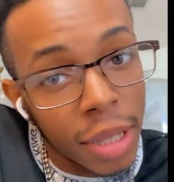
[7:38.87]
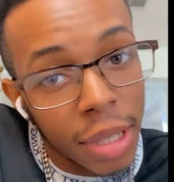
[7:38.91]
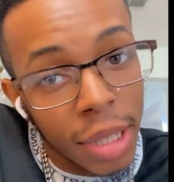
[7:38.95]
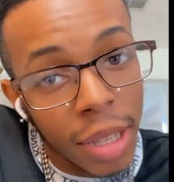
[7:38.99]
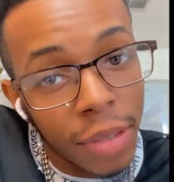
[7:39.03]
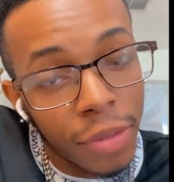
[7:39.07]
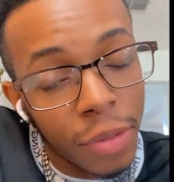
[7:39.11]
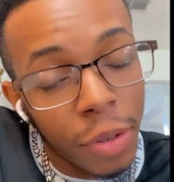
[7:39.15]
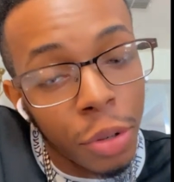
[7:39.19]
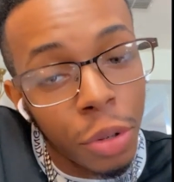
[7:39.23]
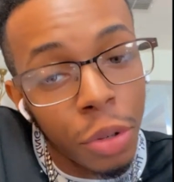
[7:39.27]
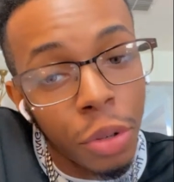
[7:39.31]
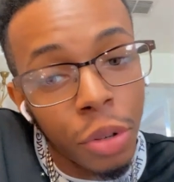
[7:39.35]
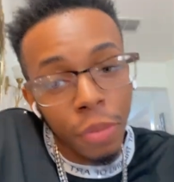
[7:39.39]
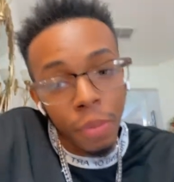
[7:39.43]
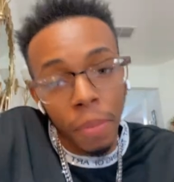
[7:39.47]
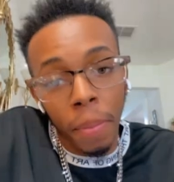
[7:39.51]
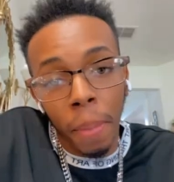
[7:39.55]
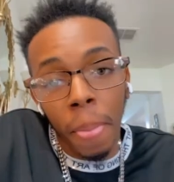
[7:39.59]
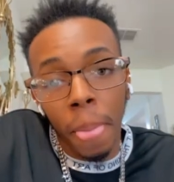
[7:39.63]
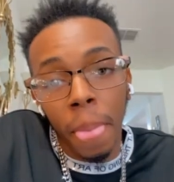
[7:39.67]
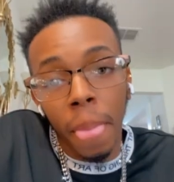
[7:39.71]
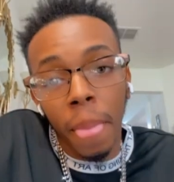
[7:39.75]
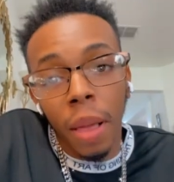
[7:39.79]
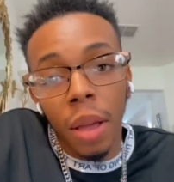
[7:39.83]
eat
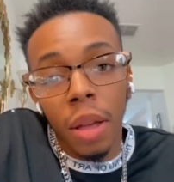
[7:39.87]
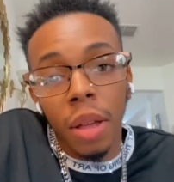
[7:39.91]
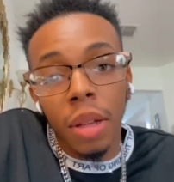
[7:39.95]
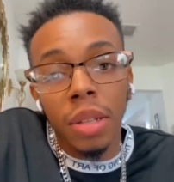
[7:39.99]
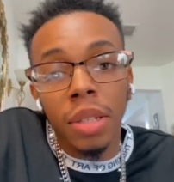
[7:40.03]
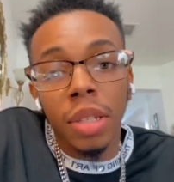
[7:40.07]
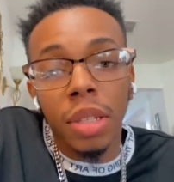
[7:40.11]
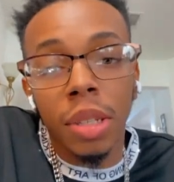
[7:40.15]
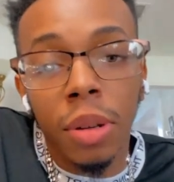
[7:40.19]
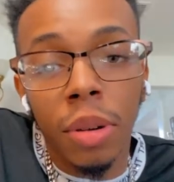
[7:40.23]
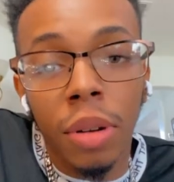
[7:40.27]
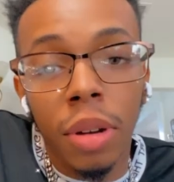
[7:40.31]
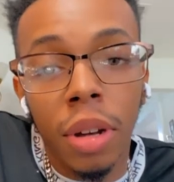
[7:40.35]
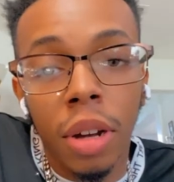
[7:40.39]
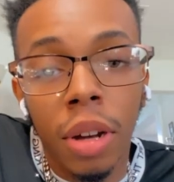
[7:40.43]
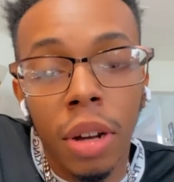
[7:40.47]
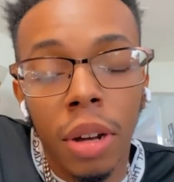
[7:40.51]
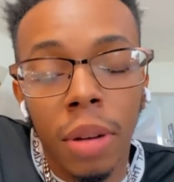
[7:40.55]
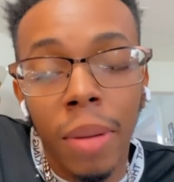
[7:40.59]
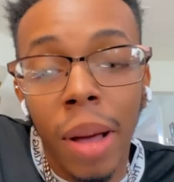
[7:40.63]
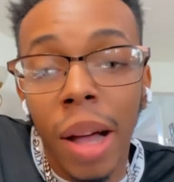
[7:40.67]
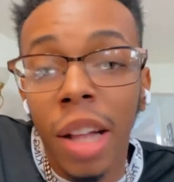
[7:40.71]
seafood, so um,